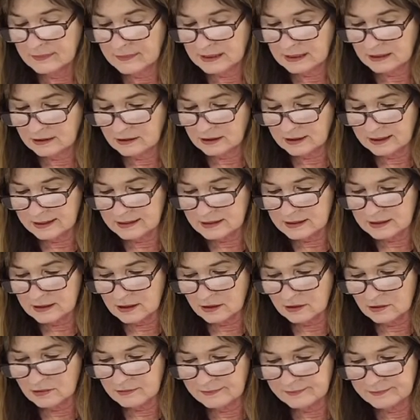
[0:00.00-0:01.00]
All right,
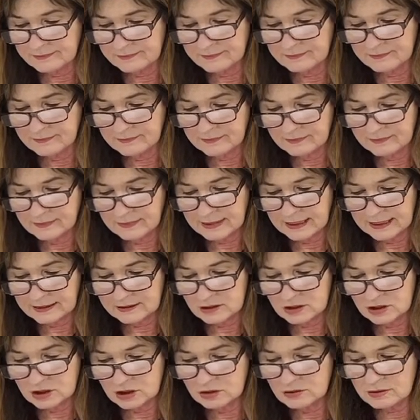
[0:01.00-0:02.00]
so
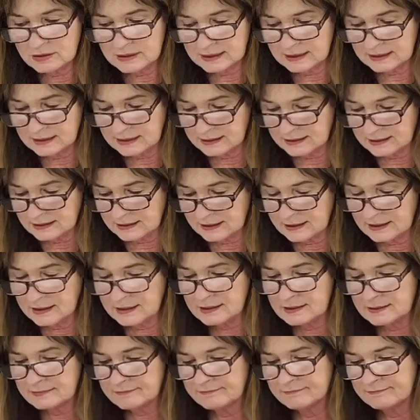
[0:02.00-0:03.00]
that's 2
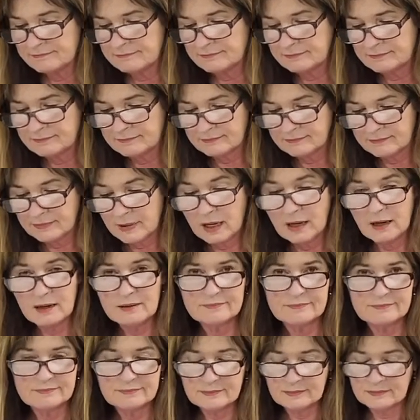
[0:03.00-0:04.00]
sentences.
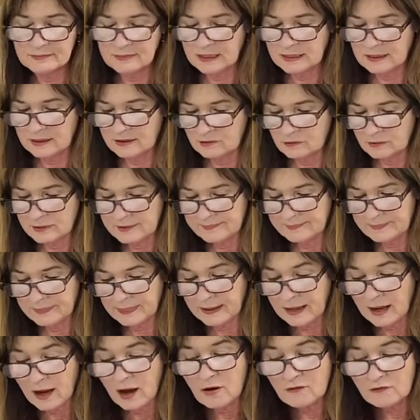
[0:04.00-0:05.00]
Another one.
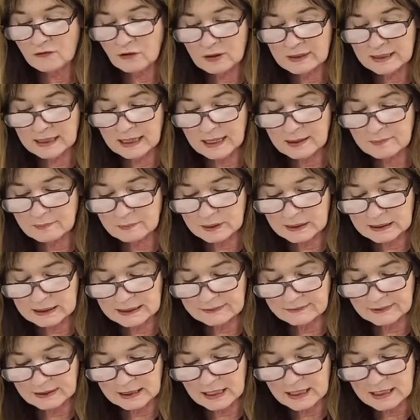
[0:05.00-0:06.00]
For the
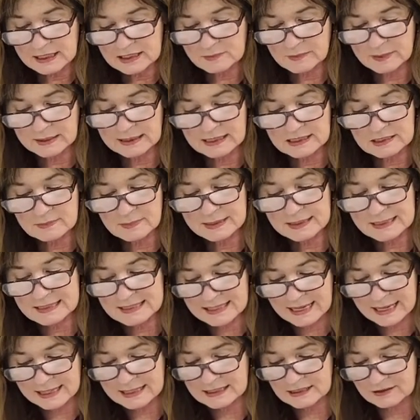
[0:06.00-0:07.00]
unbelieving husband has been
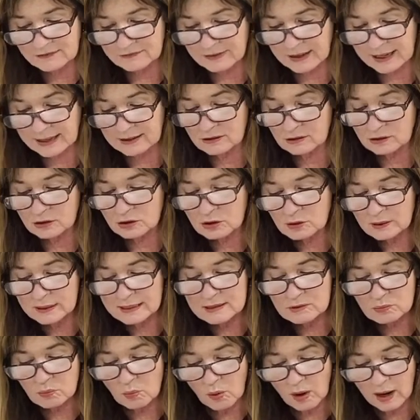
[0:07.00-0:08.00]
sanctified through
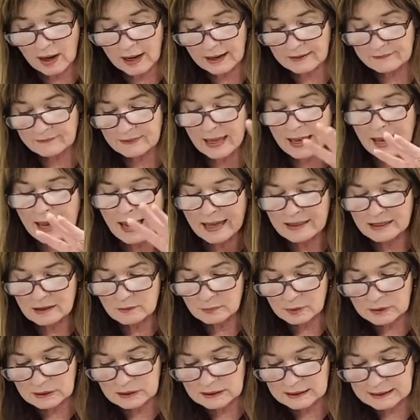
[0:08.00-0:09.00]
his wife, and the
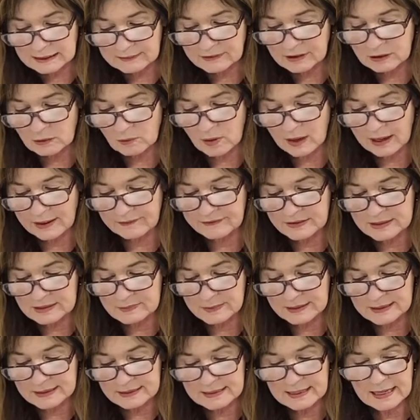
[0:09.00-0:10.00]
believing wife has
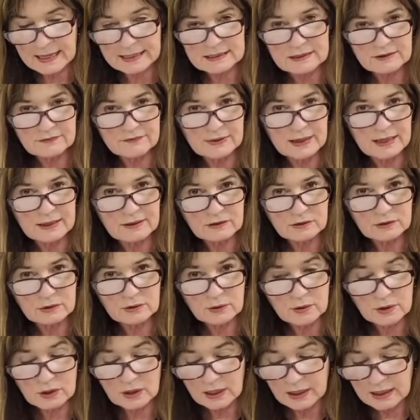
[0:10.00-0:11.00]
been sanctified through
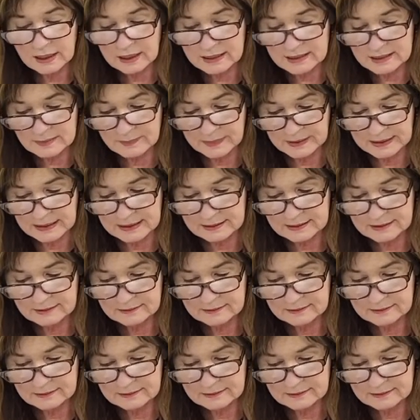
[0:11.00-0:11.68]
her husband.